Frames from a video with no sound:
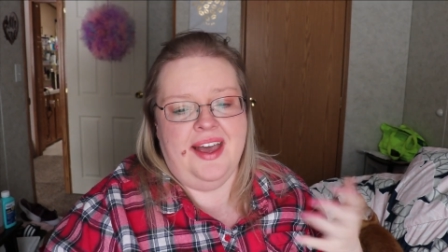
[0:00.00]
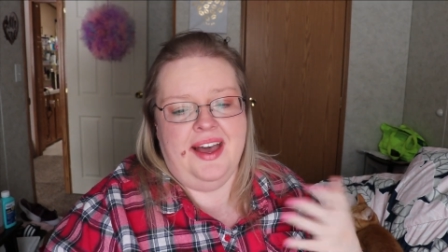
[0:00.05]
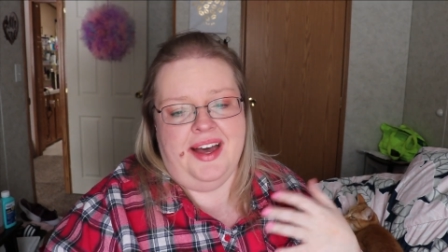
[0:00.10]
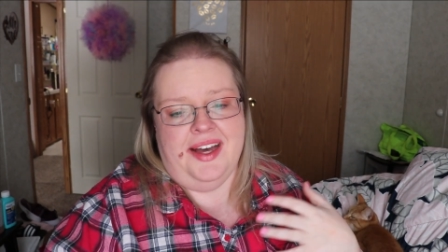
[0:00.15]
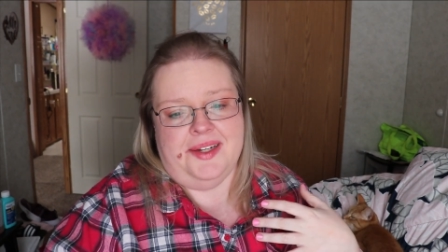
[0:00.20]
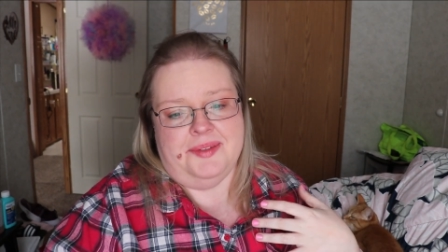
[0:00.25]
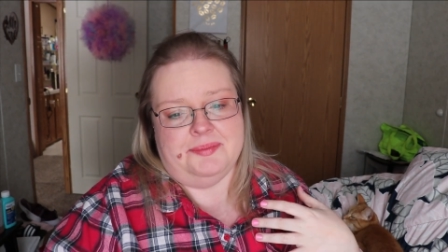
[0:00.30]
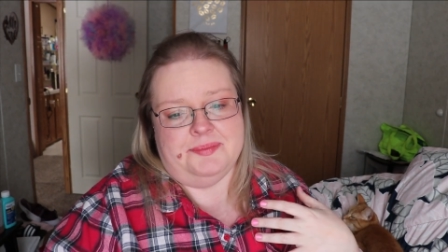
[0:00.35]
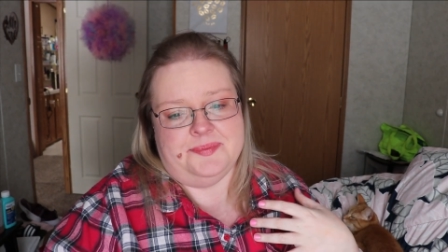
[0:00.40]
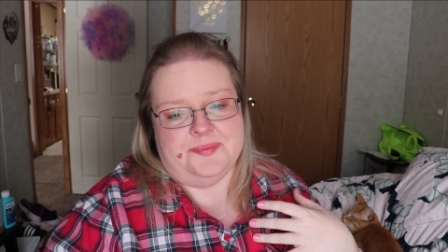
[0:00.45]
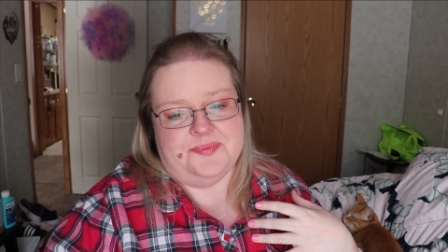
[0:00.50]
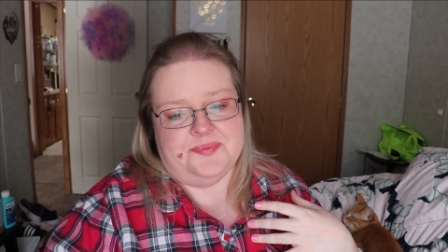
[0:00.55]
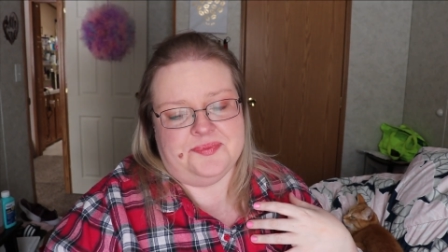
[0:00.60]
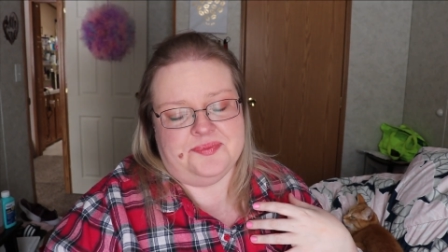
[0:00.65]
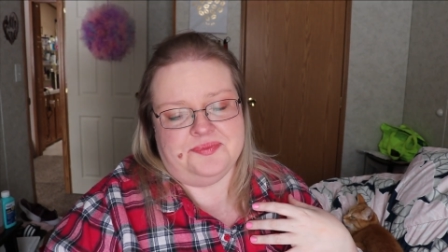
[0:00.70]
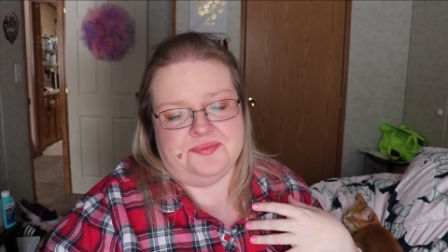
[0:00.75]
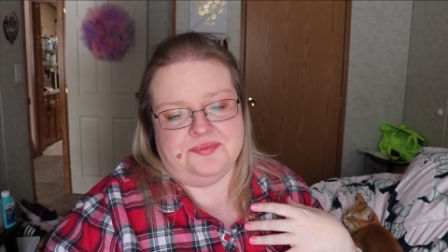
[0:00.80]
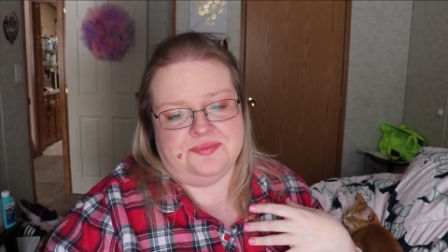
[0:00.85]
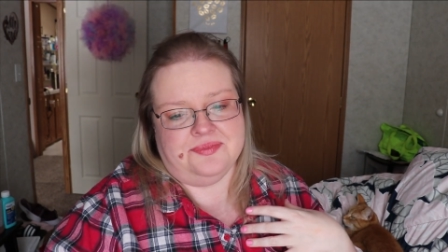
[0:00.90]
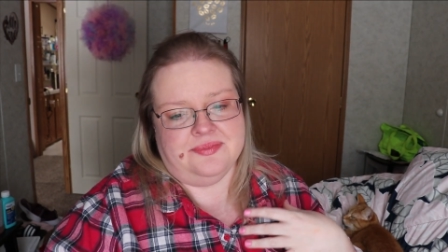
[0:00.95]
um,
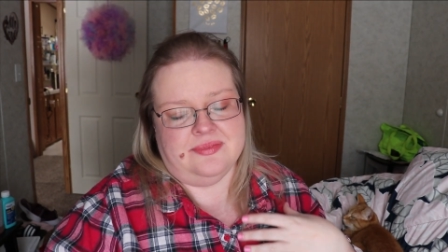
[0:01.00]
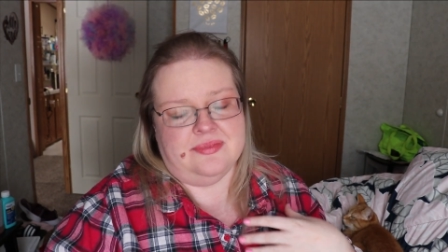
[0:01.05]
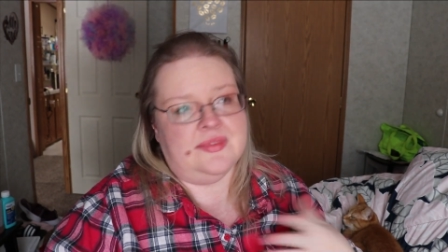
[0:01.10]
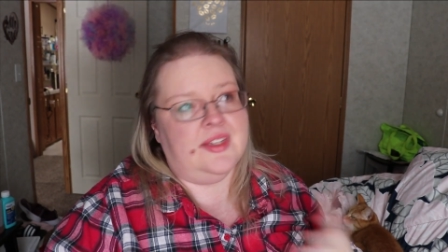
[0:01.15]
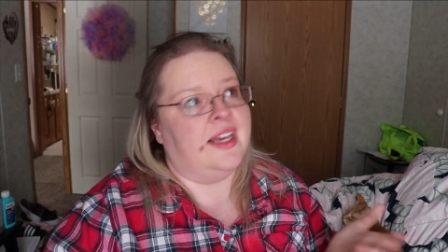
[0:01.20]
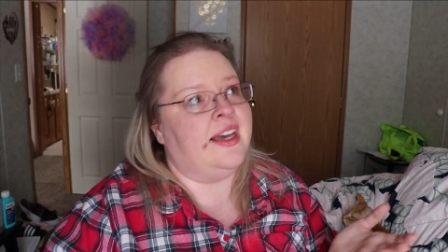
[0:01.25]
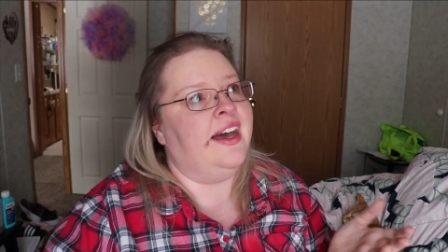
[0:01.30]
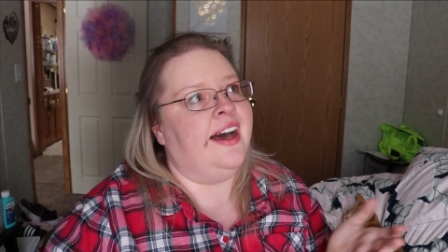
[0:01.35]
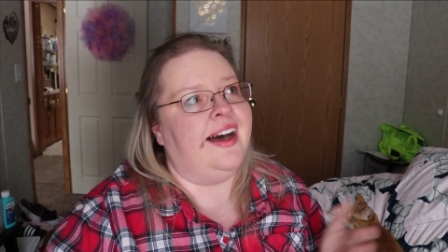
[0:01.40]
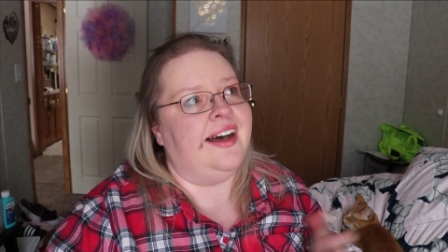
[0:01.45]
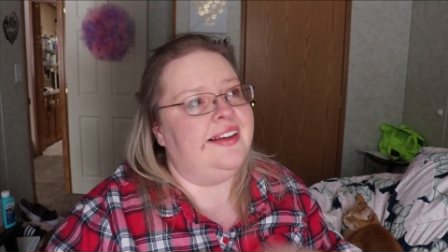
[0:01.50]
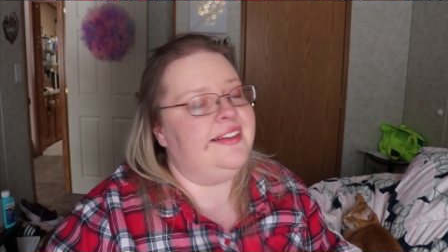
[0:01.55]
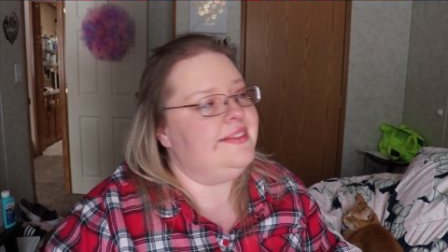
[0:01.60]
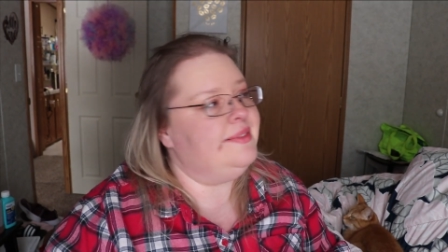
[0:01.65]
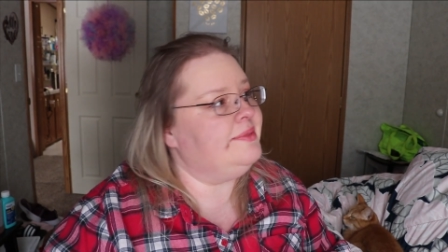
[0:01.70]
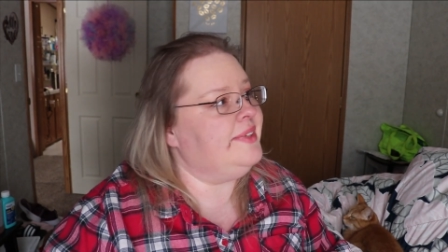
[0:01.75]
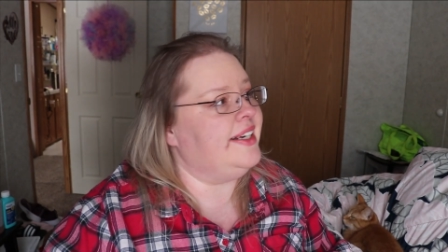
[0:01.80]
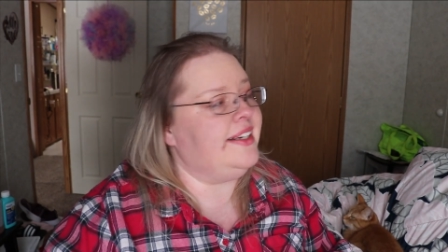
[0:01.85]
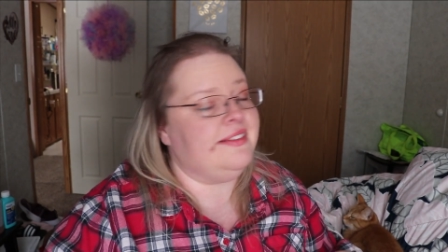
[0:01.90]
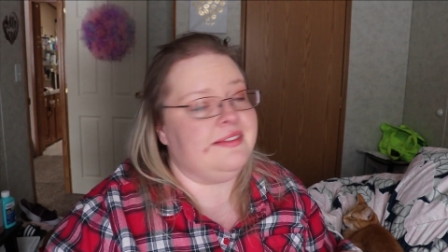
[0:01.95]

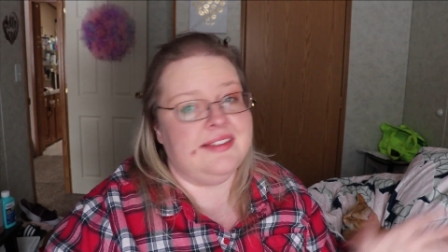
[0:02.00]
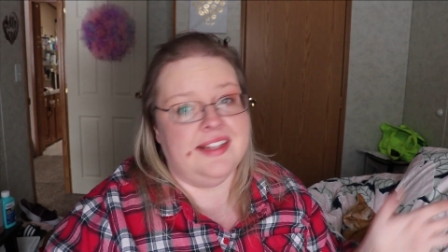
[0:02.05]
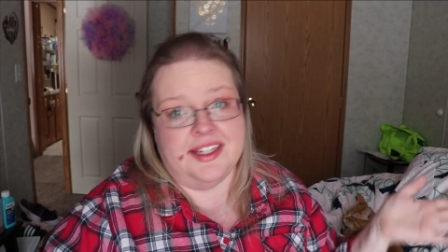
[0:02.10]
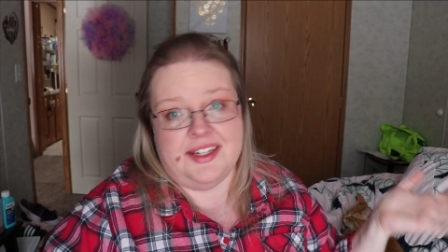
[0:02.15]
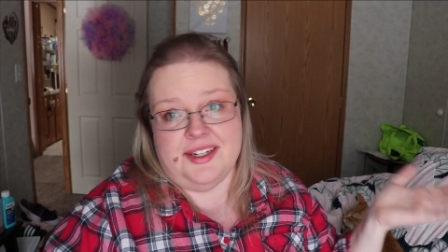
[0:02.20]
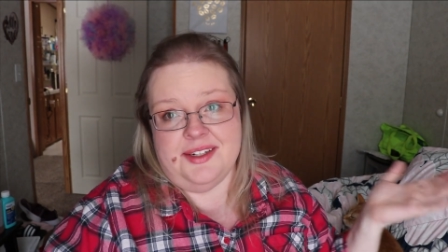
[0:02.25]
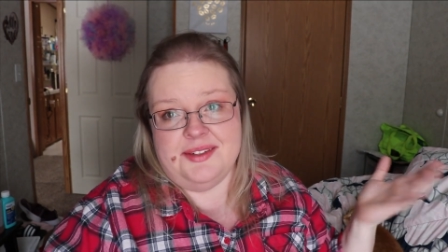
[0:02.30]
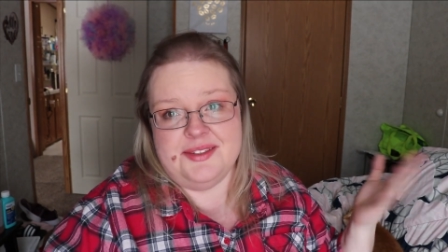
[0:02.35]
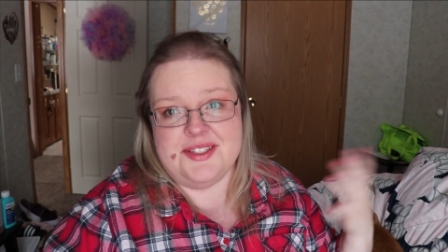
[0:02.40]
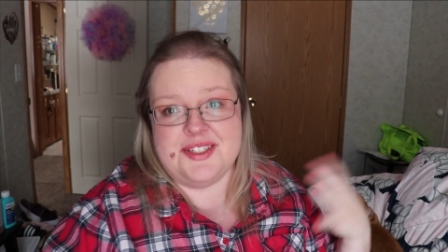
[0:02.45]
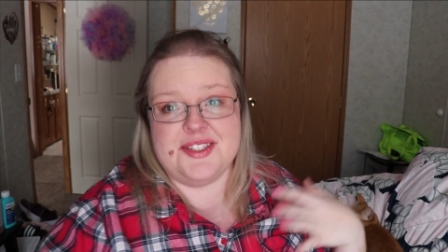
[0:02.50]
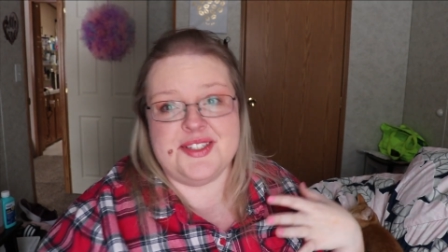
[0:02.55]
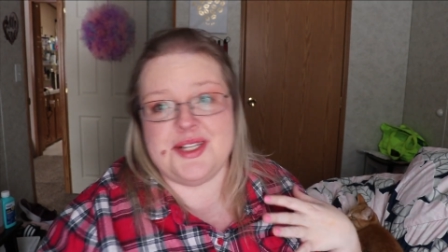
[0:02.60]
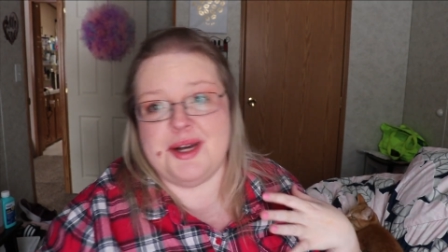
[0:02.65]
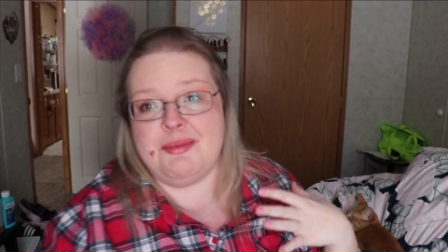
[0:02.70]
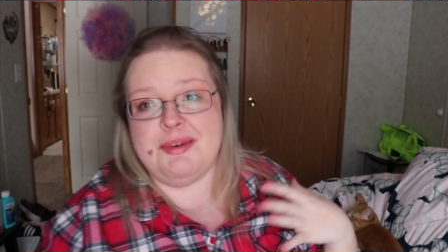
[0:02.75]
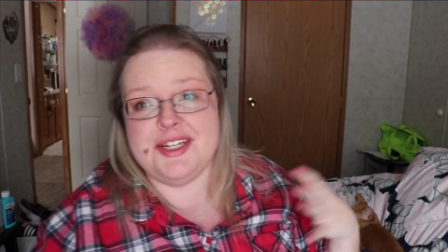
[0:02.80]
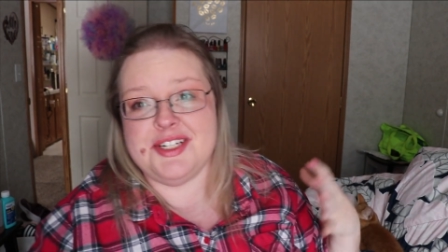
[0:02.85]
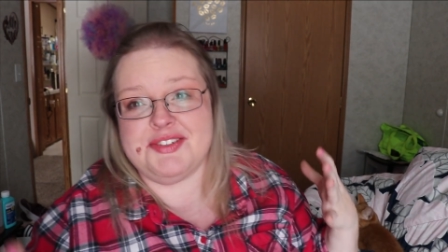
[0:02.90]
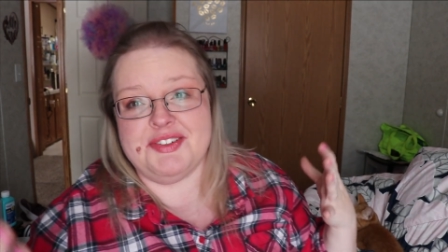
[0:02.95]
God, well, there goes
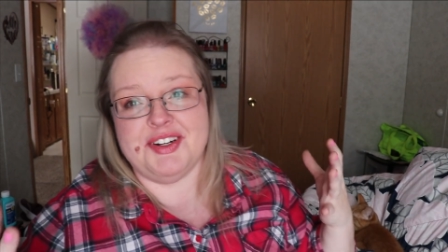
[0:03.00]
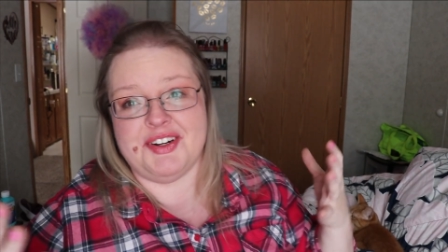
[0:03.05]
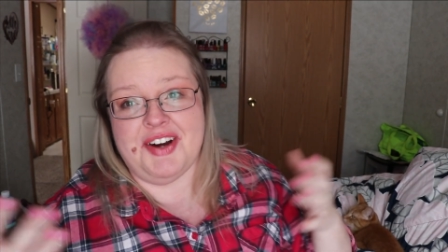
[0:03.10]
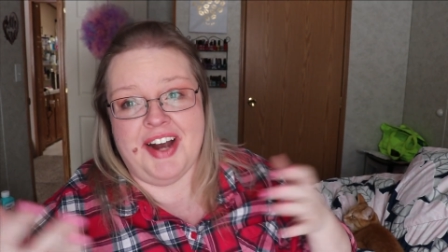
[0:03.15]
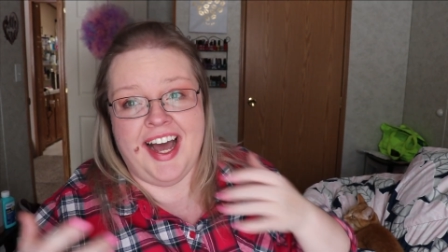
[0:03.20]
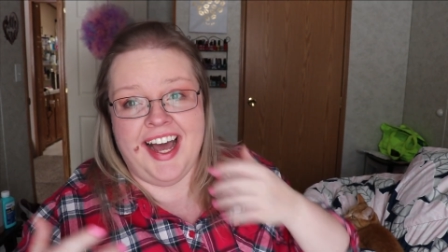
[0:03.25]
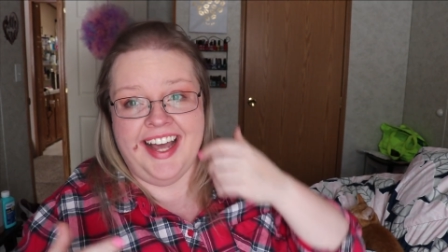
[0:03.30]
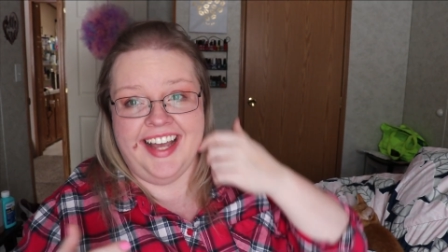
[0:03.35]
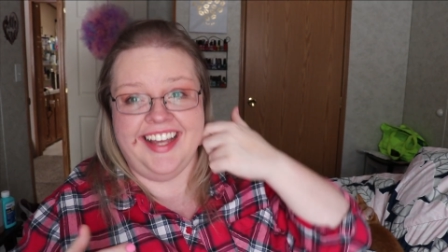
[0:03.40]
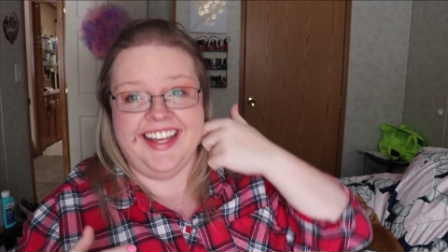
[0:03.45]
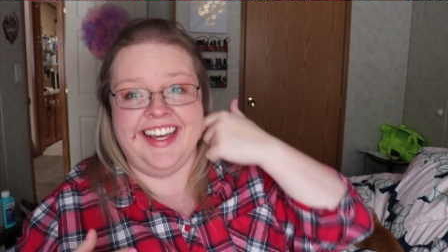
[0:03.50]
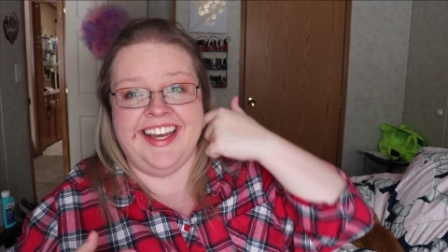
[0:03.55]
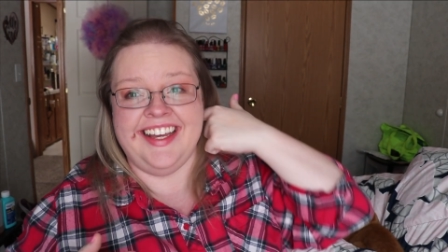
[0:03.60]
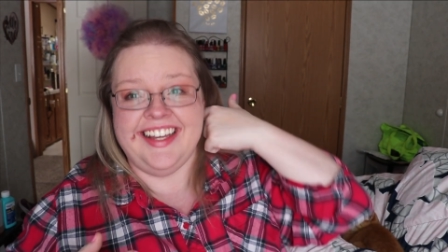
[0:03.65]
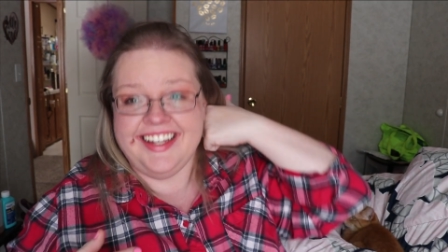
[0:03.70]
so much for crying,